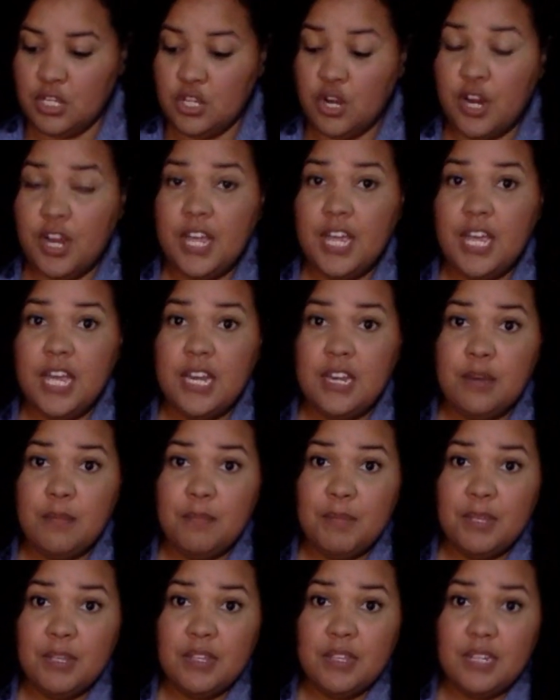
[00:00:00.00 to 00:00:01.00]
Your
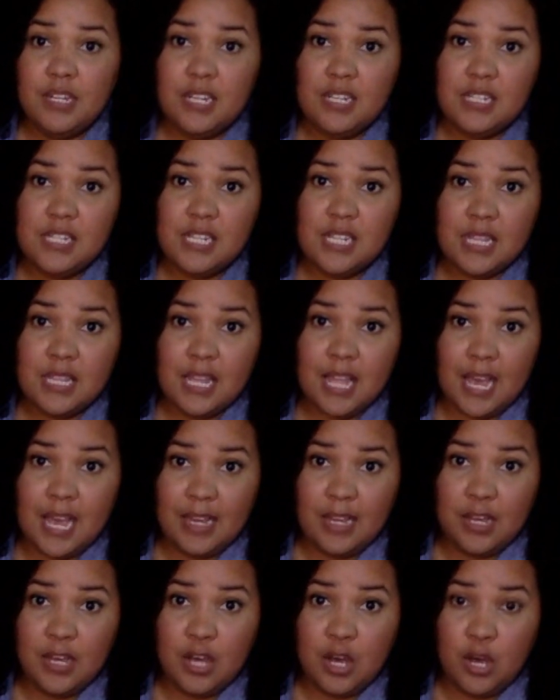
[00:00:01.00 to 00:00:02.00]
inability to
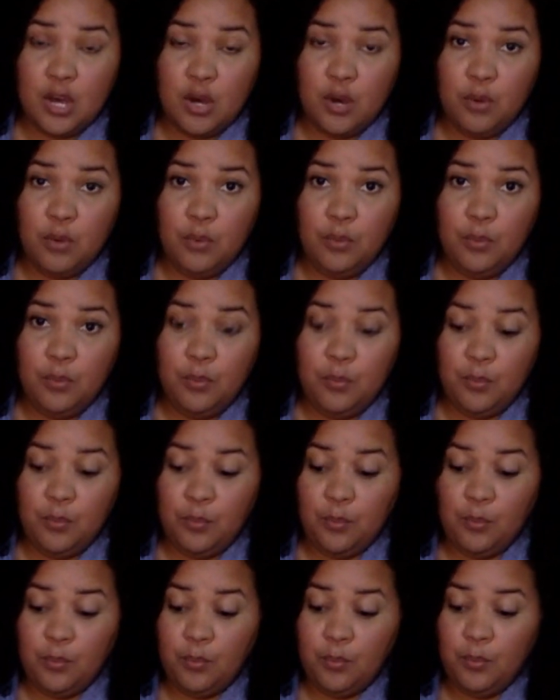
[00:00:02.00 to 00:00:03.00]
let go
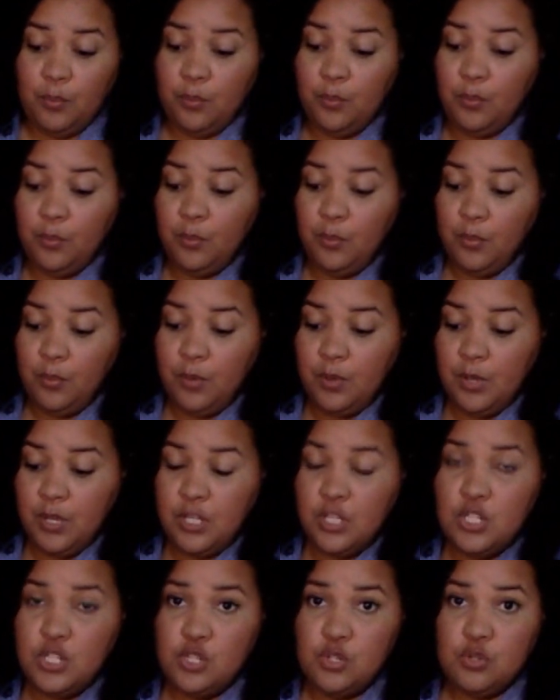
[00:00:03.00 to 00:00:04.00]

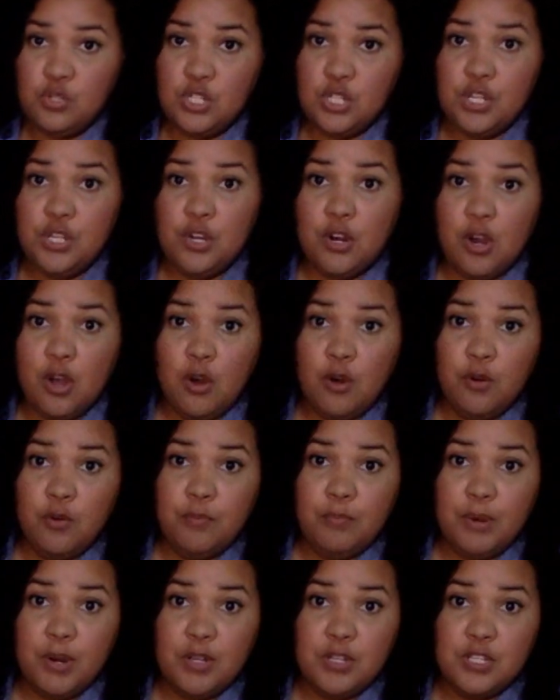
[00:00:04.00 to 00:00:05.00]
due to your
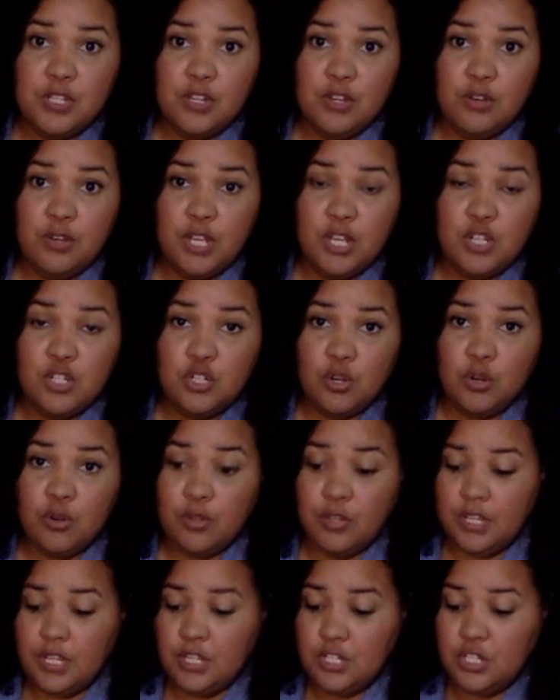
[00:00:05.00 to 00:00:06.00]
own personal
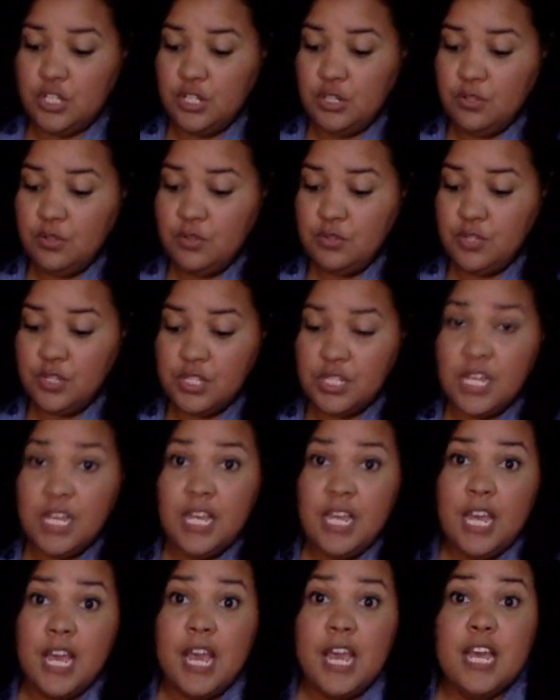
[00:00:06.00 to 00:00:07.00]
control issues
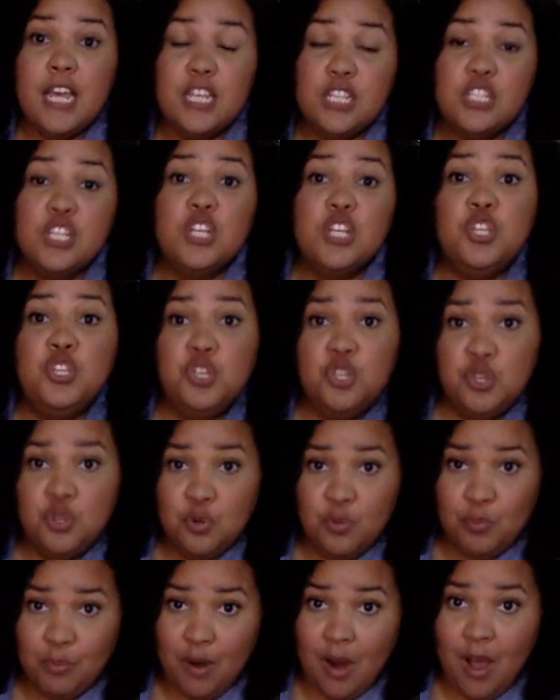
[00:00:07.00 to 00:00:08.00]
is a
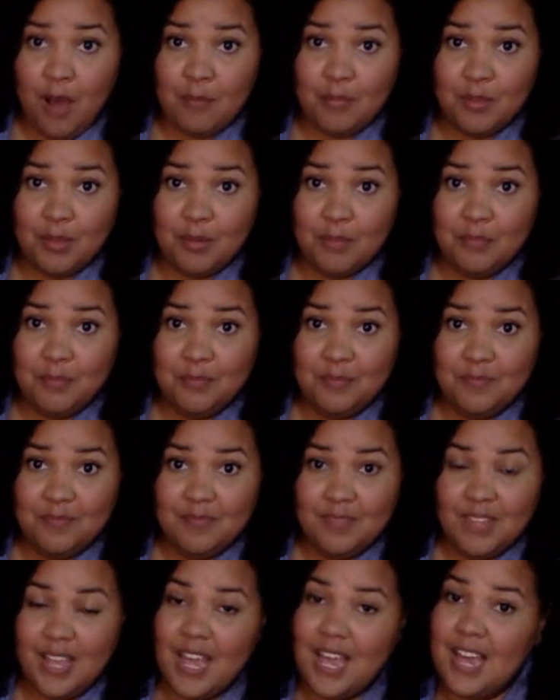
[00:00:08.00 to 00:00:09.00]
you problem
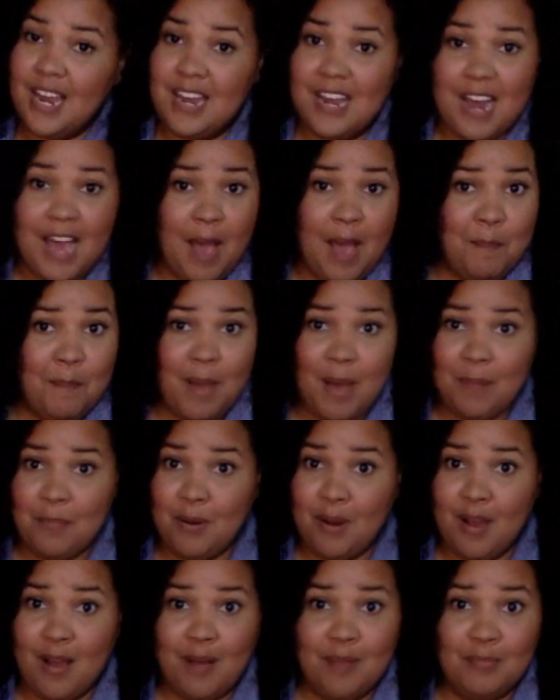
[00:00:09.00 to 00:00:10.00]
and not my
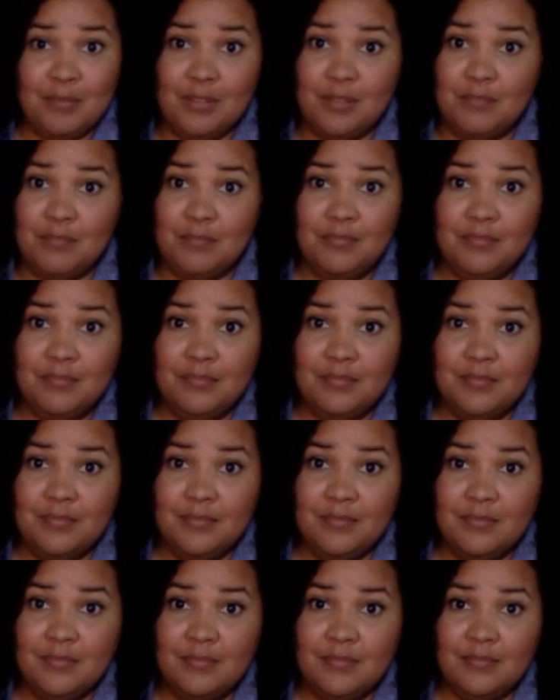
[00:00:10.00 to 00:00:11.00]
problem.
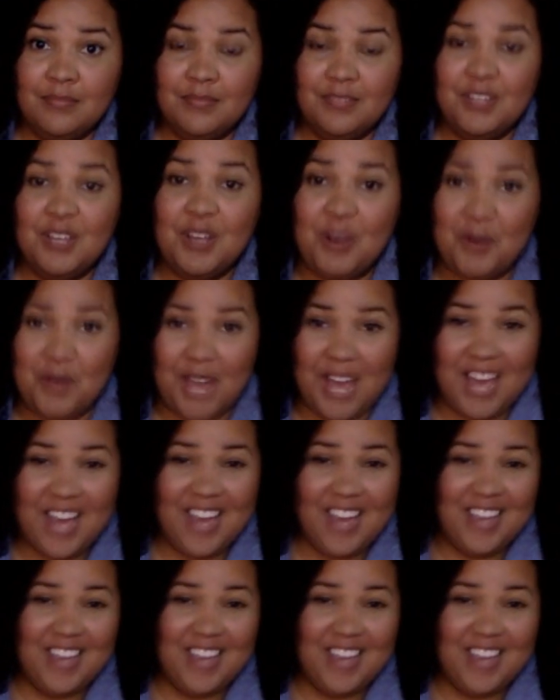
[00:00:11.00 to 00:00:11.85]
Okay.